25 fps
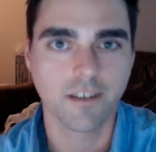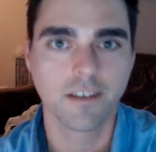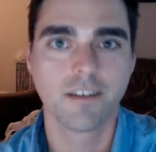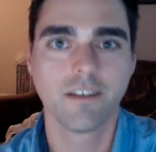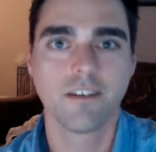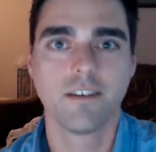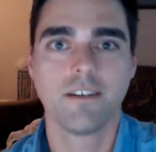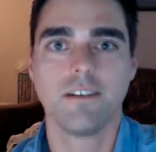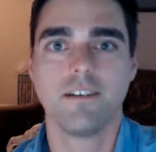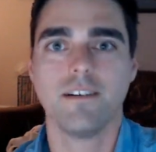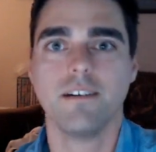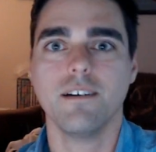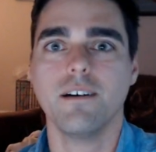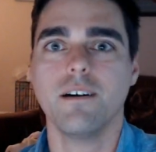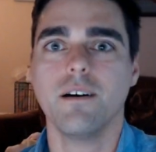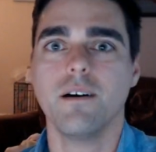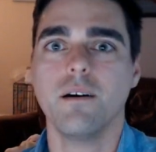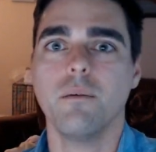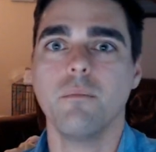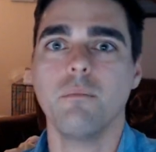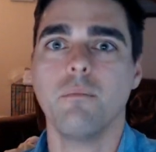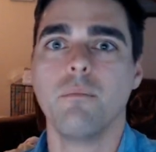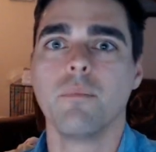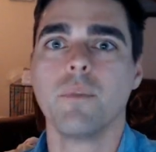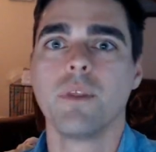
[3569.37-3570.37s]

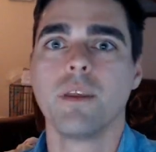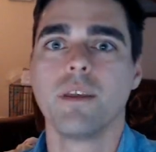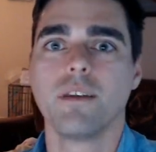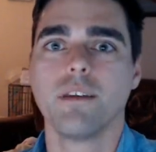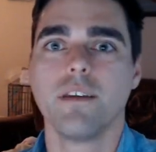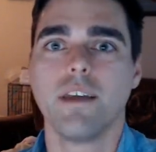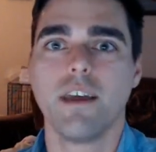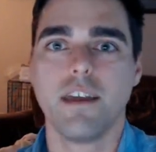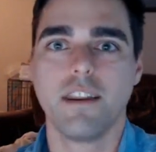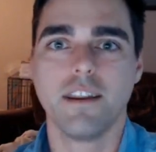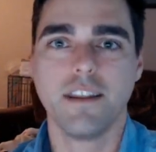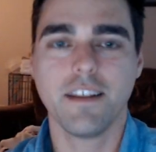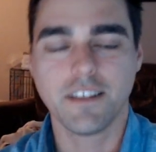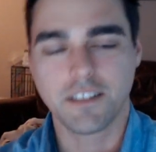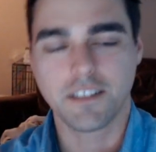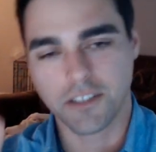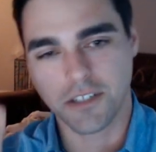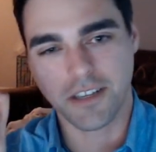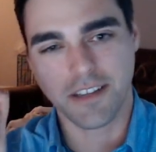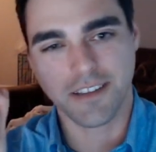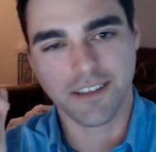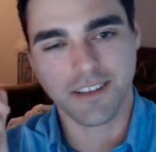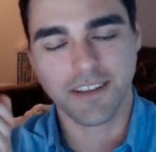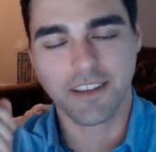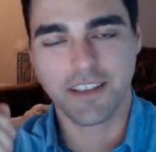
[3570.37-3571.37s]
And
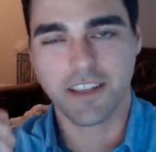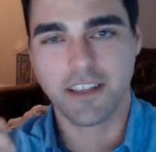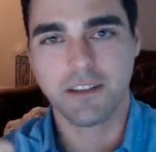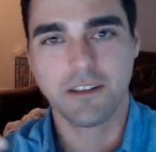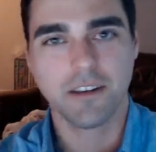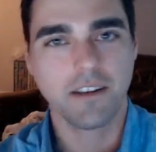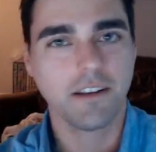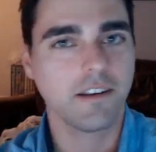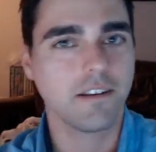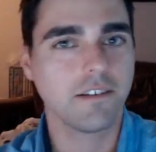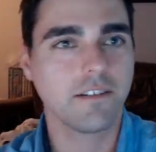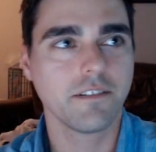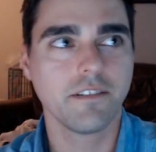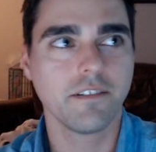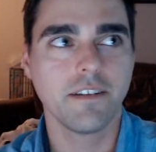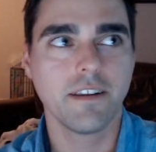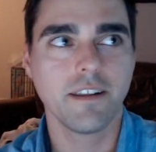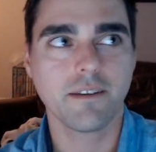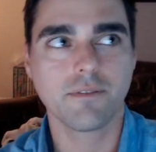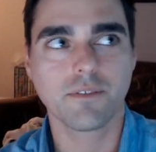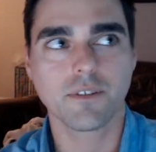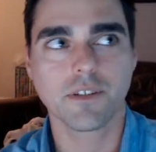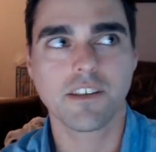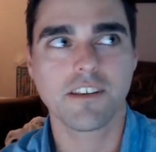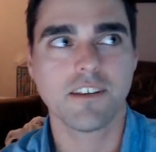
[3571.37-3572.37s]
it
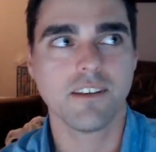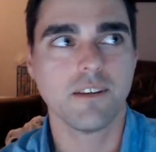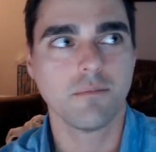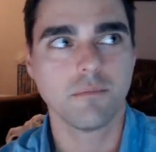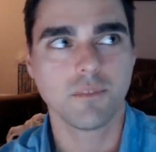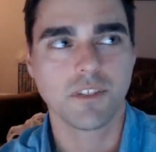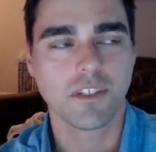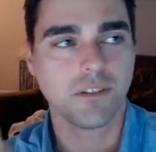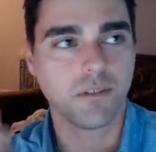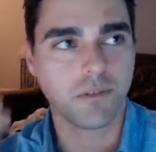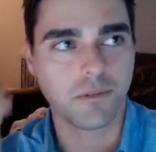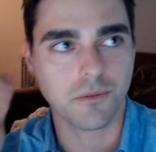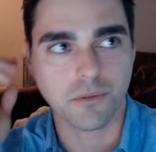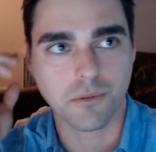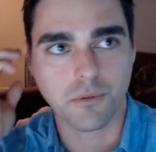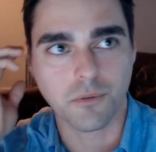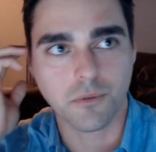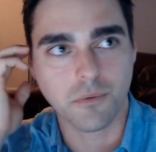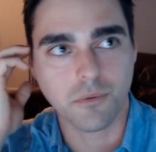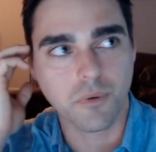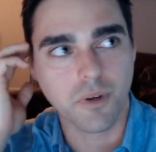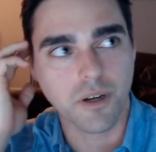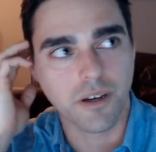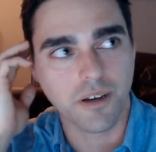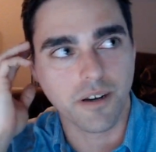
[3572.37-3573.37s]
never seemed to
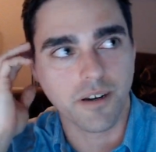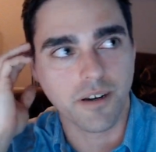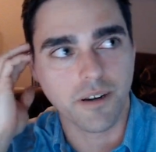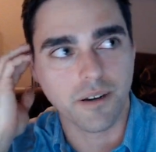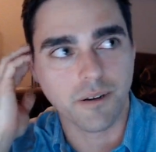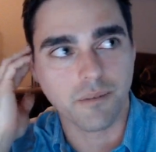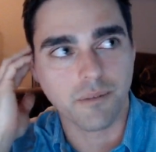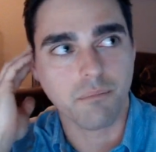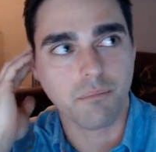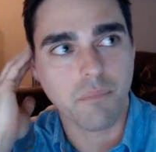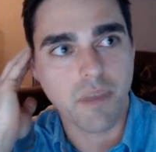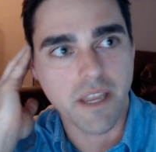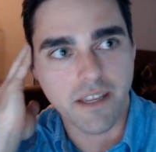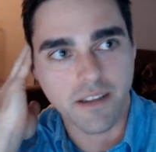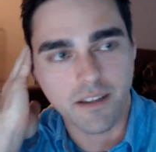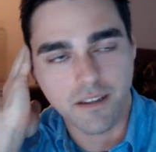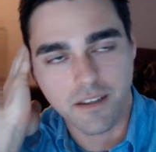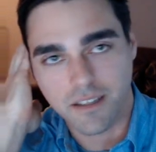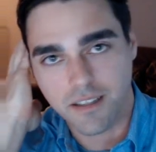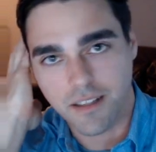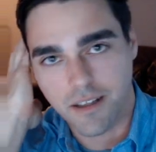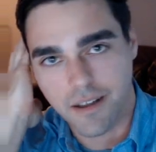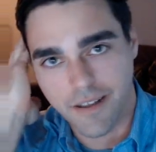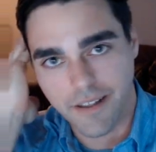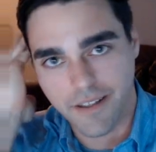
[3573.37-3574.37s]
make
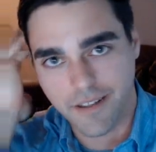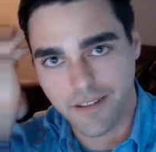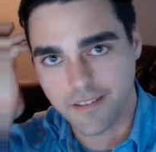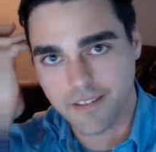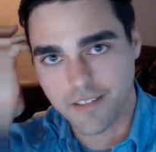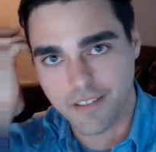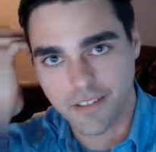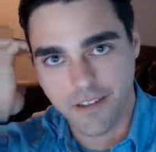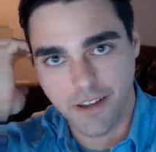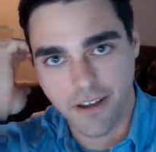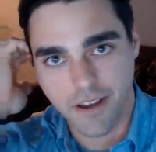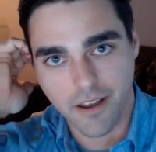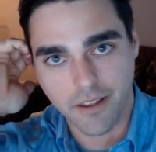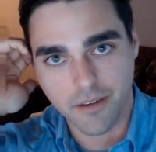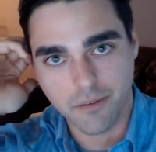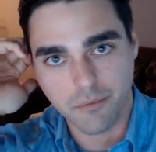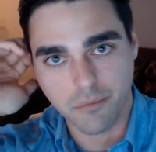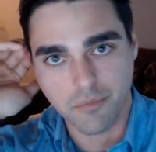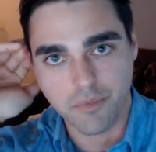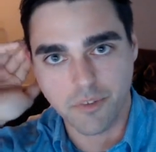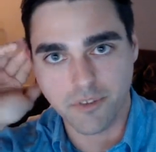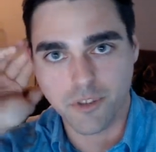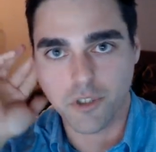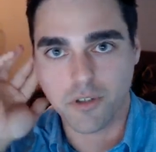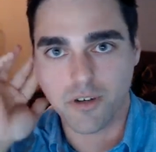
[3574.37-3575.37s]
clients not
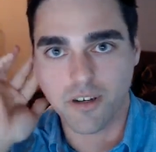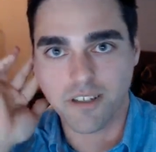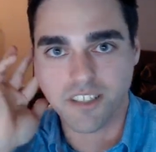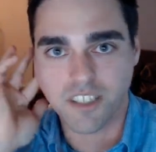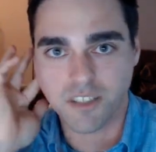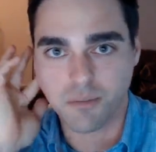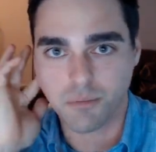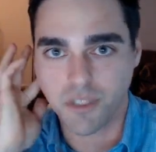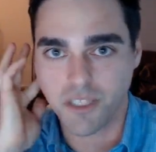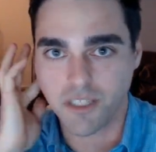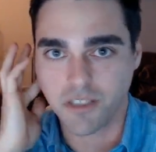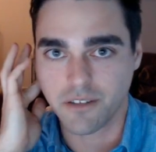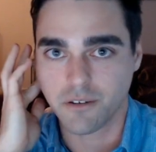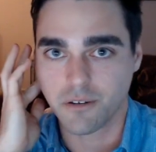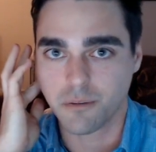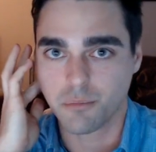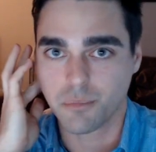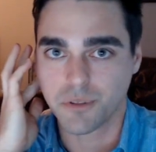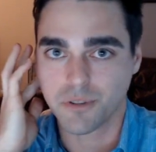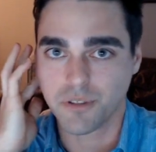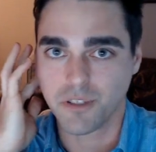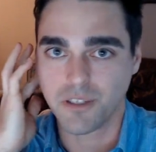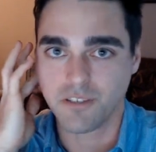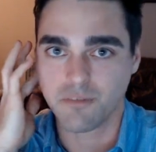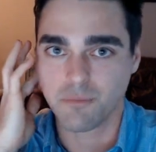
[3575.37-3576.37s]
trust me or
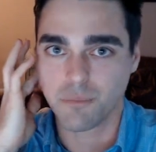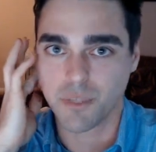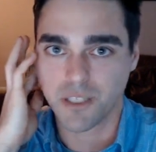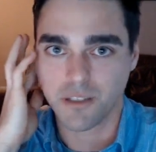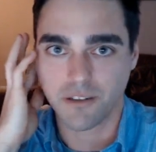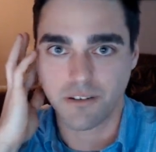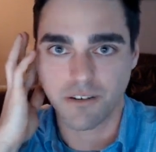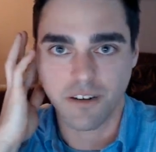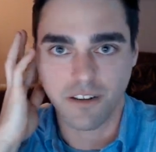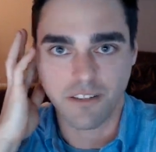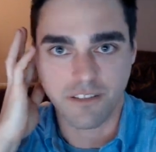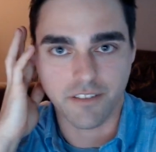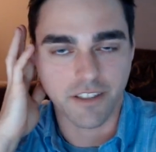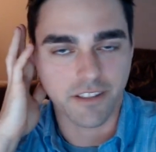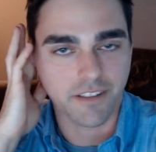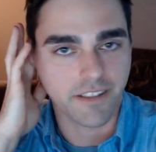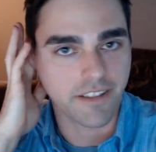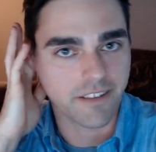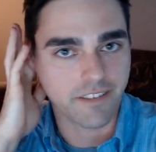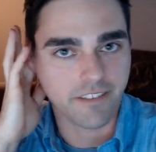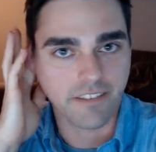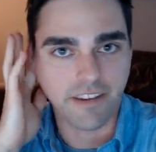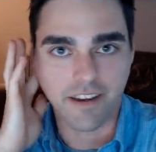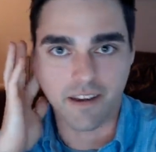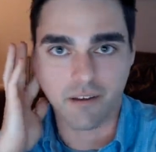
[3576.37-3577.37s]
believe me or anything like
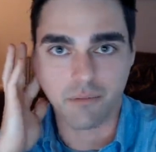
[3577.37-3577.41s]
that.